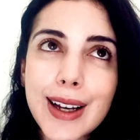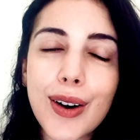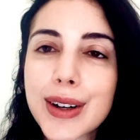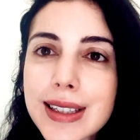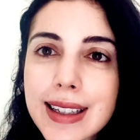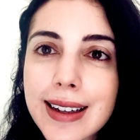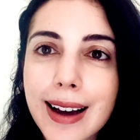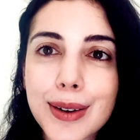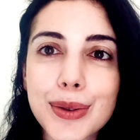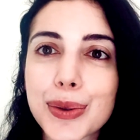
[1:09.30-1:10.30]
Honestly,
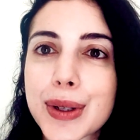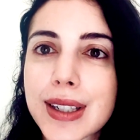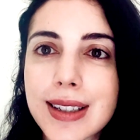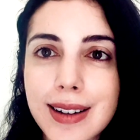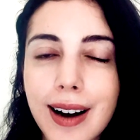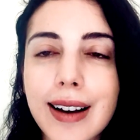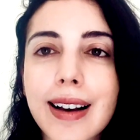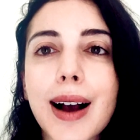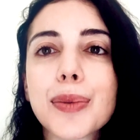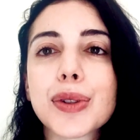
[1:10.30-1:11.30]
I don't know where to start.
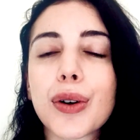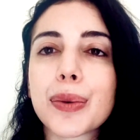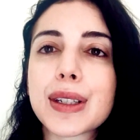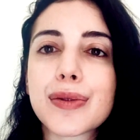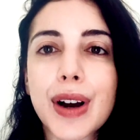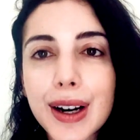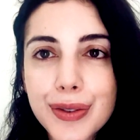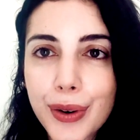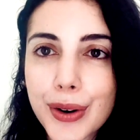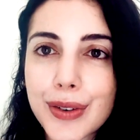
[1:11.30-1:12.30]
I was always very
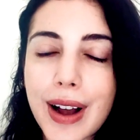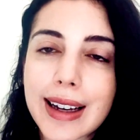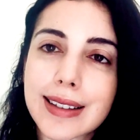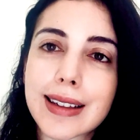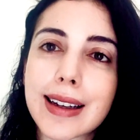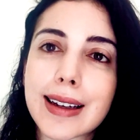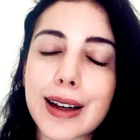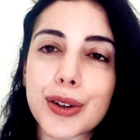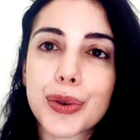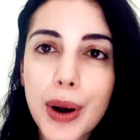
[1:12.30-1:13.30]
fond of acting.
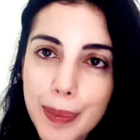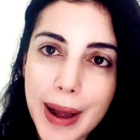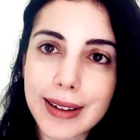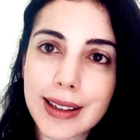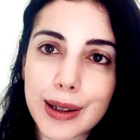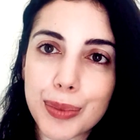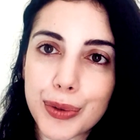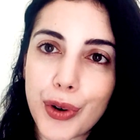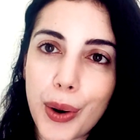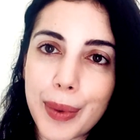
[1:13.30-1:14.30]
I grew up acting and
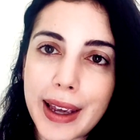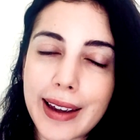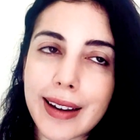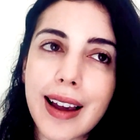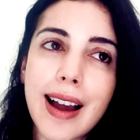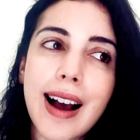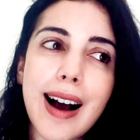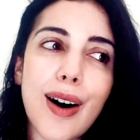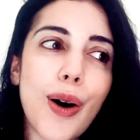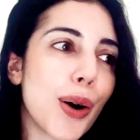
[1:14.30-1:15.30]
performing,
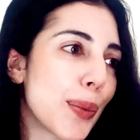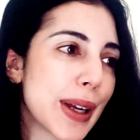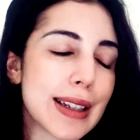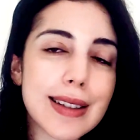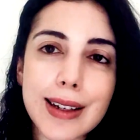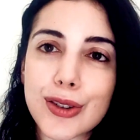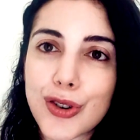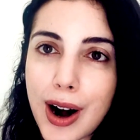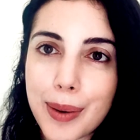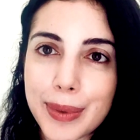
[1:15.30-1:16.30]
always did
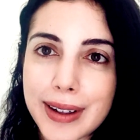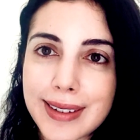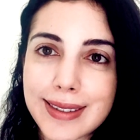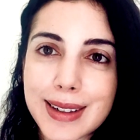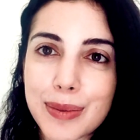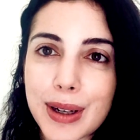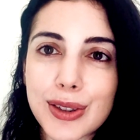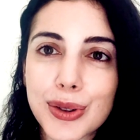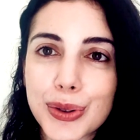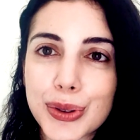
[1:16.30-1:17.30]
drama in my
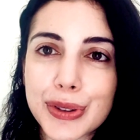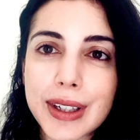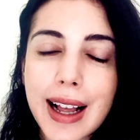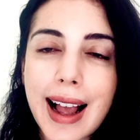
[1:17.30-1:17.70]
school.